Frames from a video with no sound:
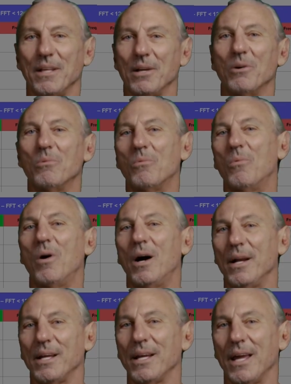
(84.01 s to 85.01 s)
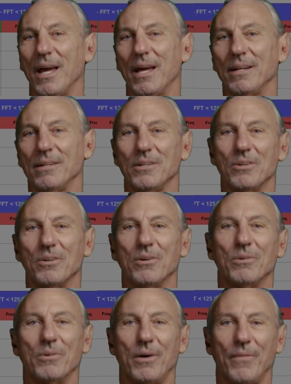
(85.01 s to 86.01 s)
They don't want to get you
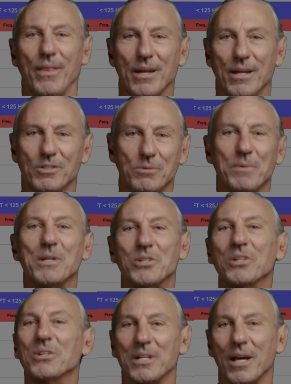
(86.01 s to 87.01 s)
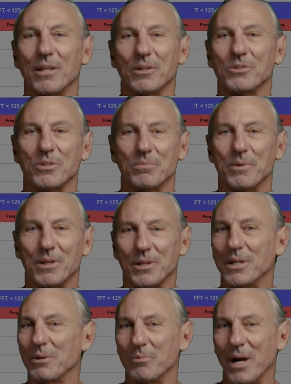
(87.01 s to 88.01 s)
know speech
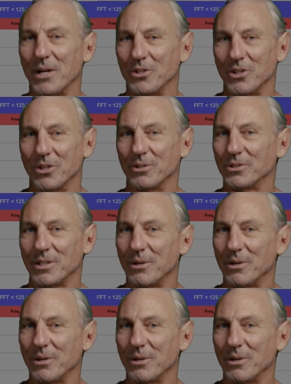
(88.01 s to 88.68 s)
intelligibility ratios.